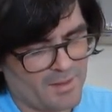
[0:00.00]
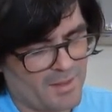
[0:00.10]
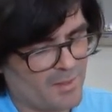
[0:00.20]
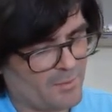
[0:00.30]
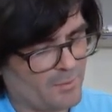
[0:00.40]

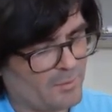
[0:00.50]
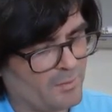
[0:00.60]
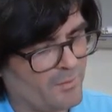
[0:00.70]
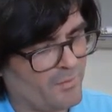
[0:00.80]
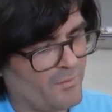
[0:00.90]
the integral
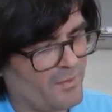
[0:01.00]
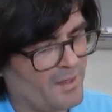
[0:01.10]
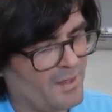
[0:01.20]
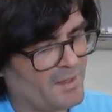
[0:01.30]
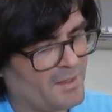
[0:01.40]
of
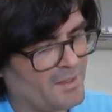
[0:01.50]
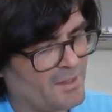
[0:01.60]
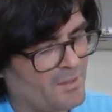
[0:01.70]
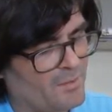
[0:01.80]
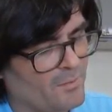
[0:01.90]
v
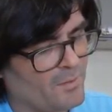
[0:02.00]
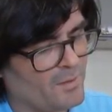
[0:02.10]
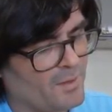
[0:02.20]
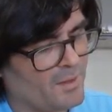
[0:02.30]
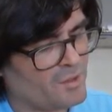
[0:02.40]
du uh,